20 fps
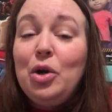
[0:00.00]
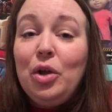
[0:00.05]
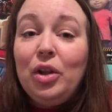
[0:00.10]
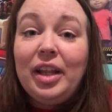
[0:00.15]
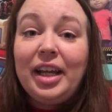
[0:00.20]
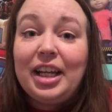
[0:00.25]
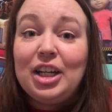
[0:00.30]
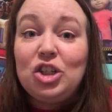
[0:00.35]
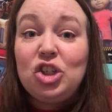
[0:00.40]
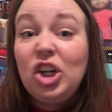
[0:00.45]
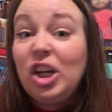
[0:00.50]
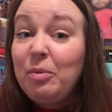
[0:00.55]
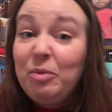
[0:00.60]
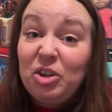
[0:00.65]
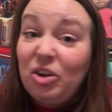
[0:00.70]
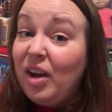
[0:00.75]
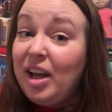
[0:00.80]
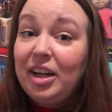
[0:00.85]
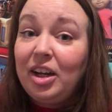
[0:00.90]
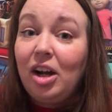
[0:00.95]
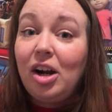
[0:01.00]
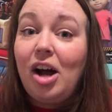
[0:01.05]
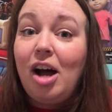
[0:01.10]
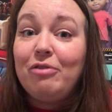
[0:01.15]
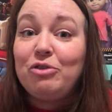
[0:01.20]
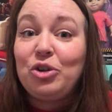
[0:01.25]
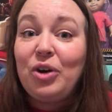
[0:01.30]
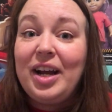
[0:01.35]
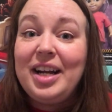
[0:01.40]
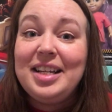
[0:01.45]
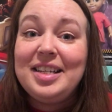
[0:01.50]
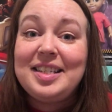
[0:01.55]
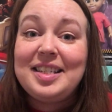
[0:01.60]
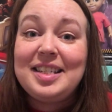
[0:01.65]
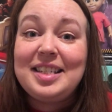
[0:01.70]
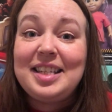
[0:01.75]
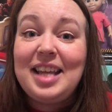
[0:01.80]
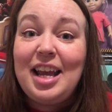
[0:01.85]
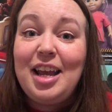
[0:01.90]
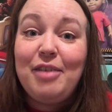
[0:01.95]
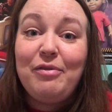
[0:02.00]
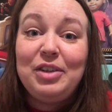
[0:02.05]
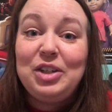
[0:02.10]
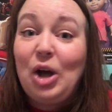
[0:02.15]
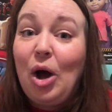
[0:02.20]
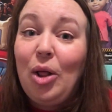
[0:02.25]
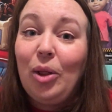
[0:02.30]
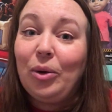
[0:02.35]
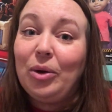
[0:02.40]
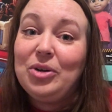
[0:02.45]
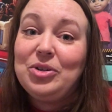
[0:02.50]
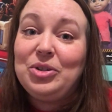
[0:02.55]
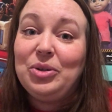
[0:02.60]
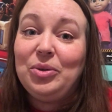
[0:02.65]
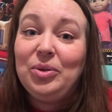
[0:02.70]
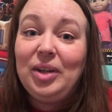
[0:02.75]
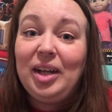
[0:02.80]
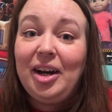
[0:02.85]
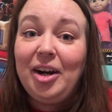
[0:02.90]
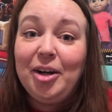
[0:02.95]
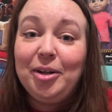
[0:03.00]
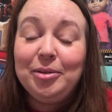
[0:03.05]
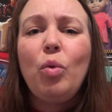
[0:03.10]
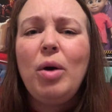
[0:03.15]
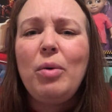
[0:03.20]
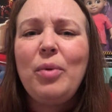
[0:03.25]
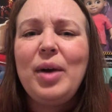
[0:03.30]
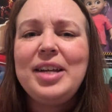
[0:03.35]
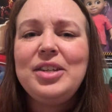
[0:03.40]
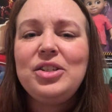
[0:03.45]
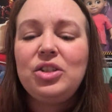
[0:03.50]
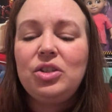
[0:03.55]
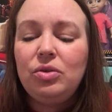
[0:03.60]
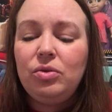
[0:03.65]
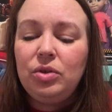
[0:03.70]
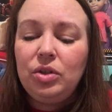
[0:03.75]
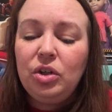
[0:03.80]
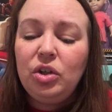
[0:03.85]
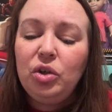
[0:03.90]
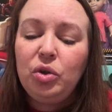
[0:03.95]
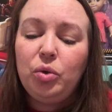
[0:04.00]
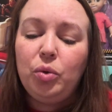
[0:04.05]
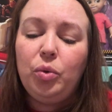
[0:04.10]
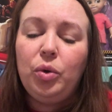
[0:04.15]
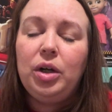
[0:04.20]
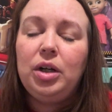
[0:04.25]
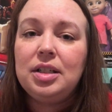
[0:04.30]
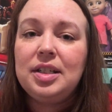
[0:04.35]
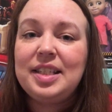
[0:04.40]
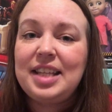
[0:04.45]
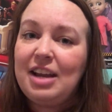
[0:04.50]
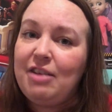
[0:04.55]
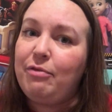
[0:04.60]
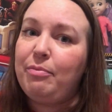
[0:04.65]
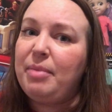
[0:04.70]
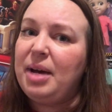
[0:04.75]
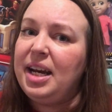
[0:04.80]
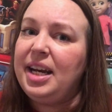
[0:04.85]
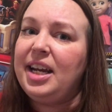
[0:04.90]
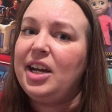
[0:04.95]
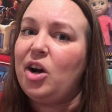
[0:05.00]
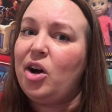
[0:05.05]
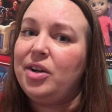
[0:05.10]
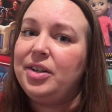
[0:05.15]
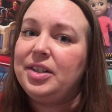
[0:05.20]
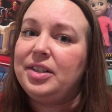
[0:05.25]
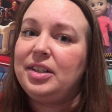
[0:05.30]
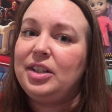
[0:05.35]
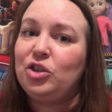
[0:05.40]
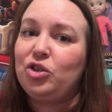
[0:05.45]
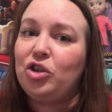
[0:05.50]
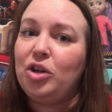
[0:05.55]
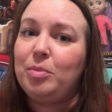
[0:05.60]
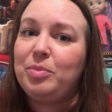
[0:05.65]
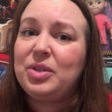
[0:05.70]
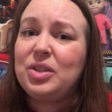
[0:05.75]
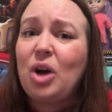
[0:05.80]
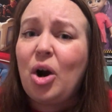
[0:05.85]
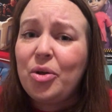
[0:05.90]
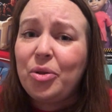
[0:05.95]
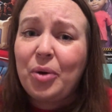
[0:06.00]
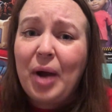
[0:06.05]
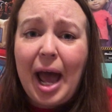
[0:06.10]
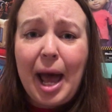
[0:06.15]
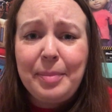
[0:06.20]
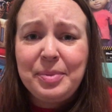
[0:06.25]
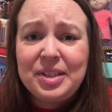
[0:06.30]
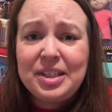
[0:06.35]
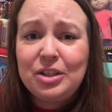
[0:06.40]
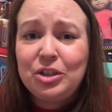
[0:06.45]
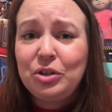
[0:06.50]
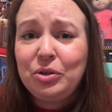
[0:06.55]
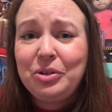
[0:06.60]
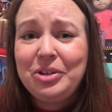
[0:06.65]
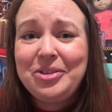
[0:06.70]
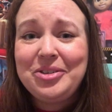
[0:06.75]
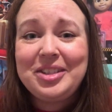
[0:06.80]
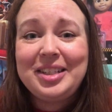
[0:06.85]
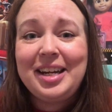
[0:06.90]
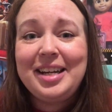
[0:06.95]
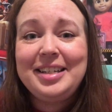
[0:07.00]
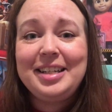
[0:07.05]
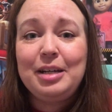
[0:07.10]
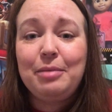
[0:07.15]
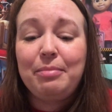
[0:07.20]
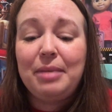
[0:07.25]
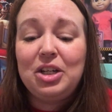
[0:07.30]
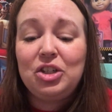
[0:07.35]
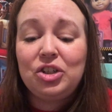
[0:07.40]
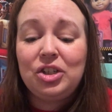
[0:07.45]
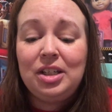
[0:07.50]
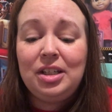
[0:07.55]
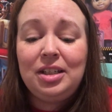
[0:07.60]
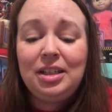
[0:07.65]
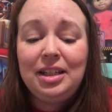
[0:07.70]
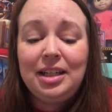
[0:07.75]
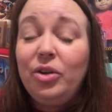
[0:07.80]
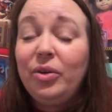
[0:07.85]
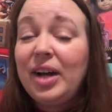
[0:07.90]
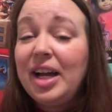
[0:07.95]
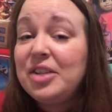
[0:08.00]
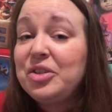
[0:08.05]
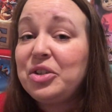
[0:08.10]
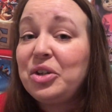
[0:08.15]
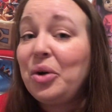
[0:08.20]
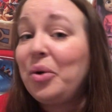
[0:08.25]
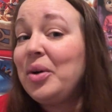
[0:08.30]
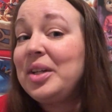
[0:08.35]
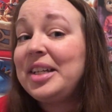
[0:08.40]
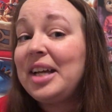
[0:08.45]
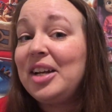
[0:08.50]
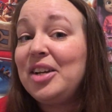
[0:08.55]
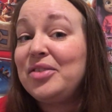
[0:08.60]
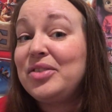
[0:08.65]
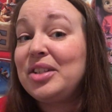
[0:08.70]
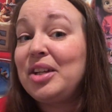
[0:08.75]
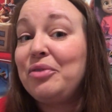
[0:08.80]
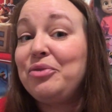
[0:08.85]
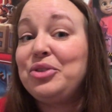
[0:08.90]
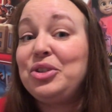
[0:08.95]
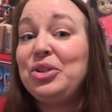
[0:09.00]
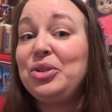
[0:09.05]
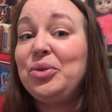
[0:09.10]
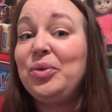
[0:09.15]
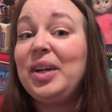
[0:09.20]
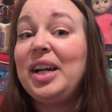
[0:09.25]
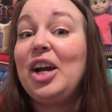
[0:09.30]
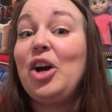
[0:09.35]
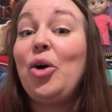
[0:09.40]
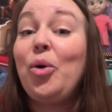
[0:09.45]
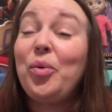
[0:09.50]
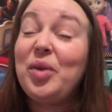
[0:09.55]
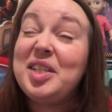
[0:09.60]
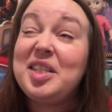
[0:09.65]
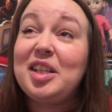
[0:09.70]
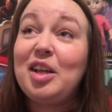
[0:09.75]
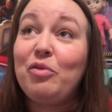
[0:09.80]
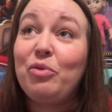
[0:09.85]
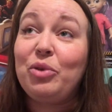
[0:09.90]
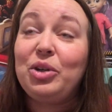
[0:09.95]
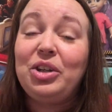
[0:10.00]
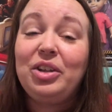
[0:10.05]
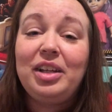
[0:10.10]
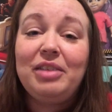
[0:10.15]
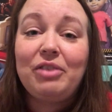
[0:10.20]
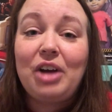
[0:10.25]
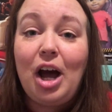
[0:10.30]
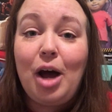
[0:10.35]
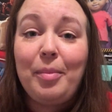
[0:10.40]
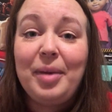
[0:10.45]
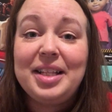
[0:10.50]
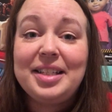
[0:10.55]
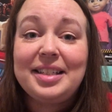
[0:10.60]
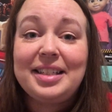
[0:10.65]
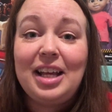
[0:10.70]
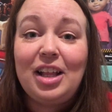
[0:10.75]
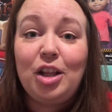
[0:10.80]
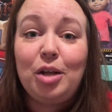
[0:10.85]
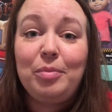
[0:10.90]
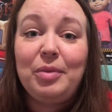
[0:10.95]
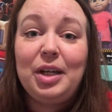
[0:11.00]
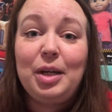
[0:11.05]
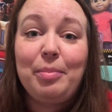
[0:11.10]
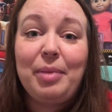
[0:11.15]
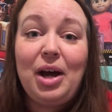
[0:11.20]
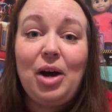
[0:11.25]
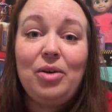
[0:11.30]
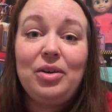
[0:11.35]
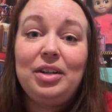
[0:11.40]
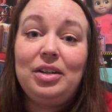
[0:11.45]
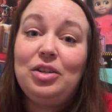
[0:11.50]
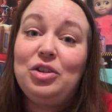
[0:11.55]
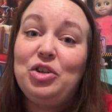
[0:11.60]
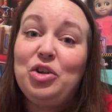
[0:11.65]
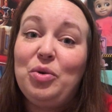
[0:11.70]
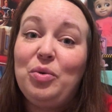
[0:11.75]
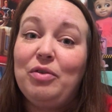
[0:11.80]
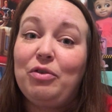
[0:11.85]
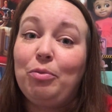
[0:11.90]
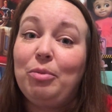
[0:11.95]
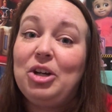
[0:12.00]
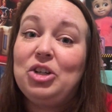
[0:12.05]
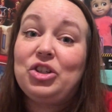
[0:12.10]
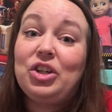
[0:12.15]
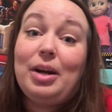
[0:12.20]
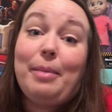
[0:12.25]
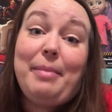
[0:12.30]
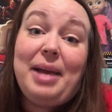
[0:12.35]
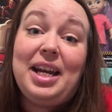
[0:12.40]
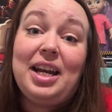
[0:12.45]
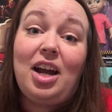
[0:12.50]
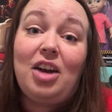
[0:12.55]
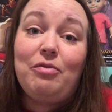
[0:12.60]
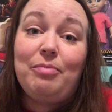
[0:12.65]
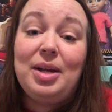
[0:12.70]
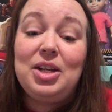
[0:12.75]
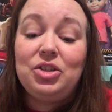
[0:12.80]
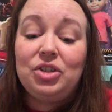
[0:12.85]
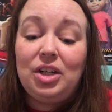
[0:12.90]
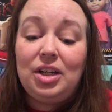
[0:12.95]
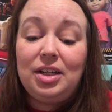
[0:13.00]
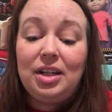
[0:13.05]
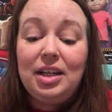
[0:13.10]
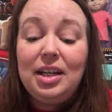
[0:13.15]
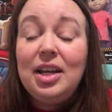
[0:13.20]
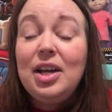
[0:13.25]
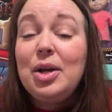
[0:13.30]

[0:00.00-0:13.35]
like a chicken with your head cut off trying to save $1 or $2 there. What ways do you save money on Disney trips? Are there apps that you use that I didn't mention? You guys know a ton of stuff too, and I always love when you leave comments telling me about new information I may not have mentioned.